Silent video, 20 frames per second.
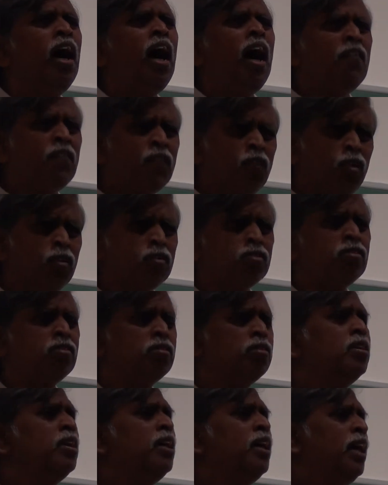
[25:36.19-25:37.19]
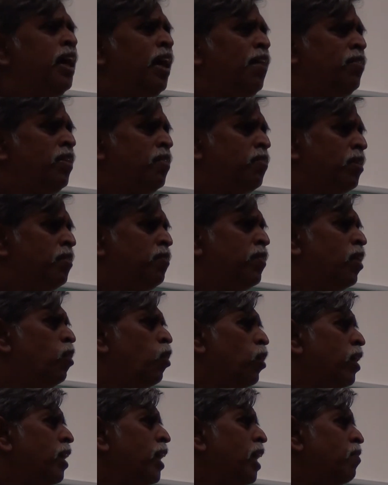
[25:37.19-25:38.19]
Of course, if
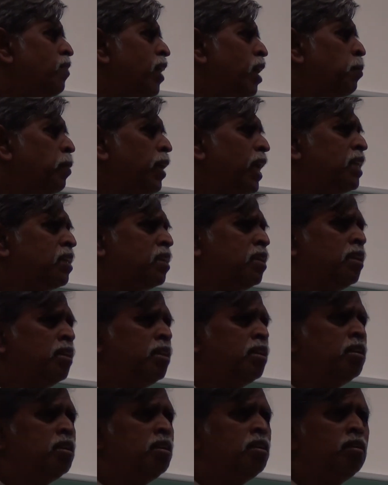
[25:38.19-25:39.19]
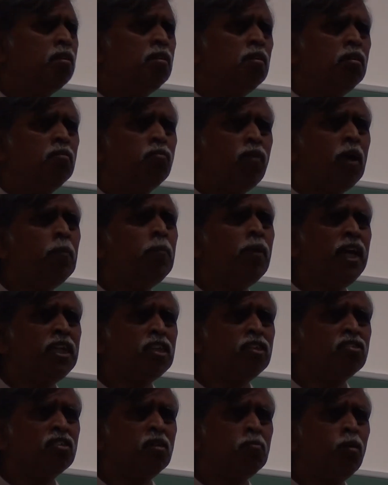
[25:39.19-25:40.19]
you're looking at
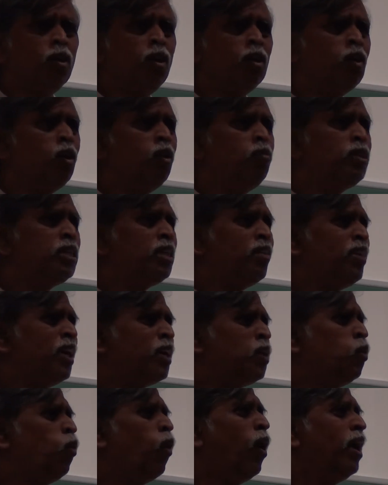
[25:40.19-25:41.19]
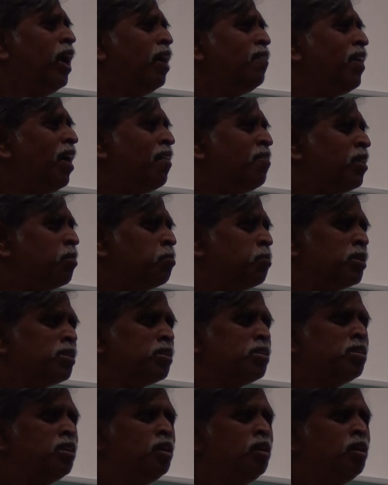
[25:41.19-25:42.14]
vibrations of molecules which have like 200 wave numbers,